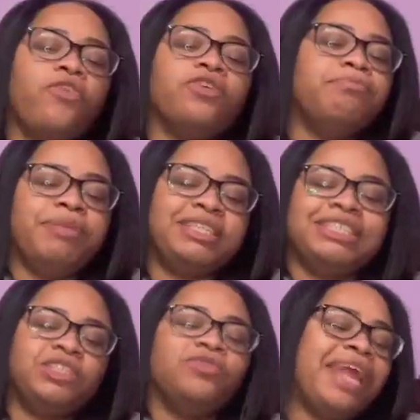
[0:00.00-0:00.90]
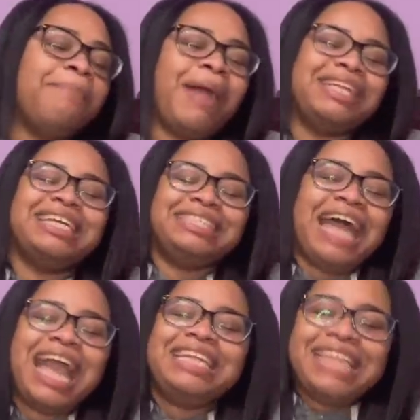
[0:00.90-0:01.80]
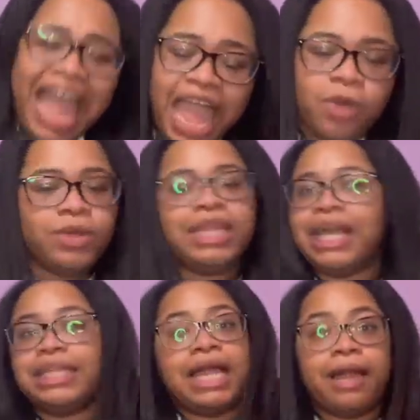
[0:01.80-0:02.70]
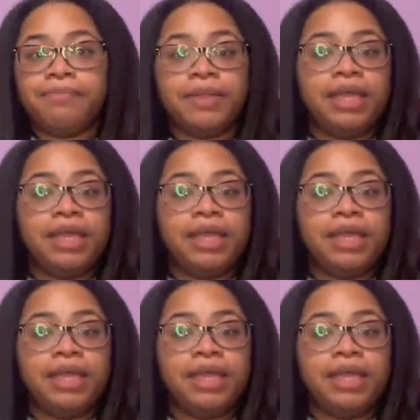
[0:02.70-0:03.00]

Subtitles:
them bitches on that bike to die now. They gotta die.